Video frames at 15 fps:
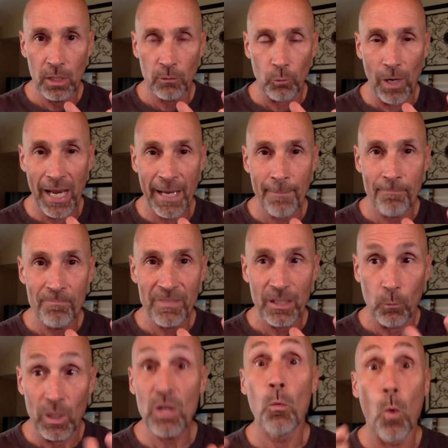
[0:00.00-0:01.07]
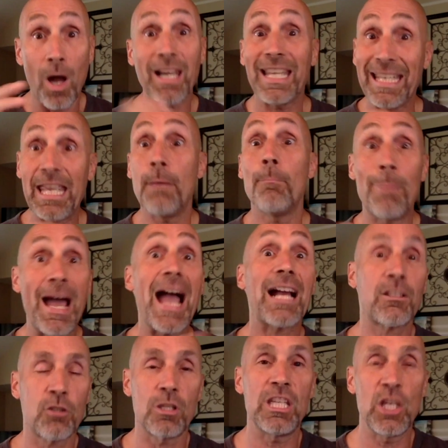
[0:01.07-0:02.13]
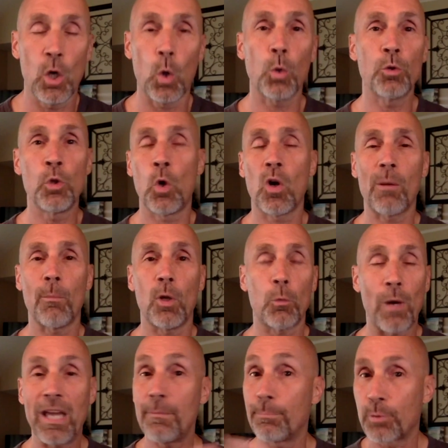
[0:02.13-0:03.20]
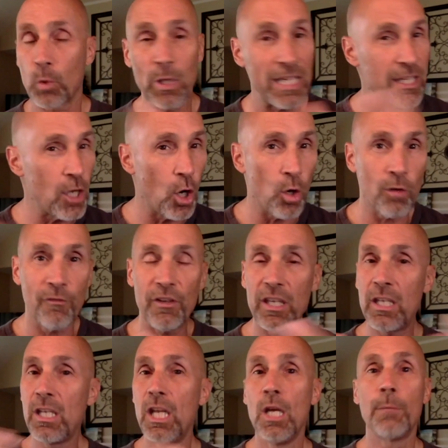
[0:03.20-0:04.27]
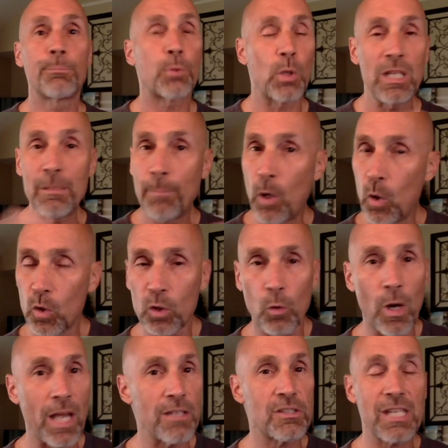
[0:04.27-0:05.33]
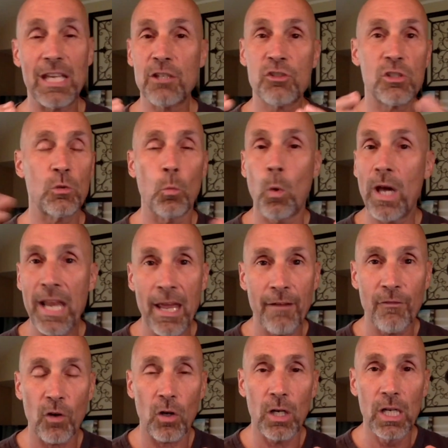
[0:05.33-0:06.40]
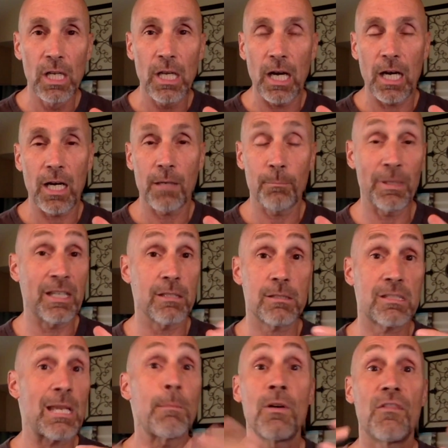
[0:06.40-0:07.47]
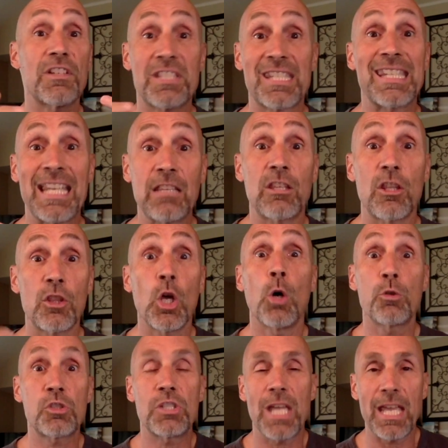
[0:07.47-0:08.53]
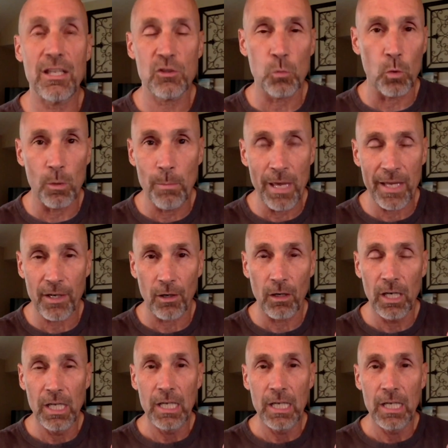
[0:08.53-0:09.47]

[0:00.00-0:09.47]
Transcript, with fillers: right? we want to get back to the old normal, right? Pre COVID, pre polarization, whatever, uh, because some of us think that those days were better.